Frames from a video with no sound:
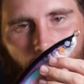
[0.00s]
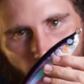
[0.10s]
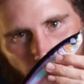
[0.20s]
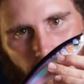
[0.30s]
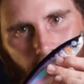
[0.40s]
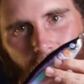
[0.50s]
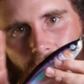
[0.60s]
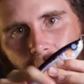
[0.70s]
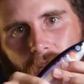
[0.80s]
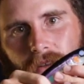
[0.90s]
Perfect
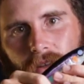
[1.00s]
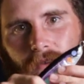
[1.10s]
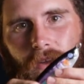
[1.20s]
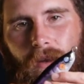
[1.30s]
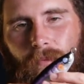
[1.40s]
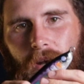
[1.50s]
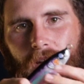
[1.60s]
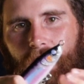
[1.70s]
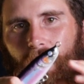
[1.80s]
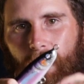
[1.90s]
if any
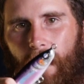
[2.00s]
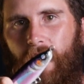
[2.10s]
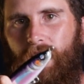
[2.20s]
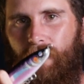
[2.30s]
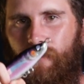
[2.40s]
predator or pelagic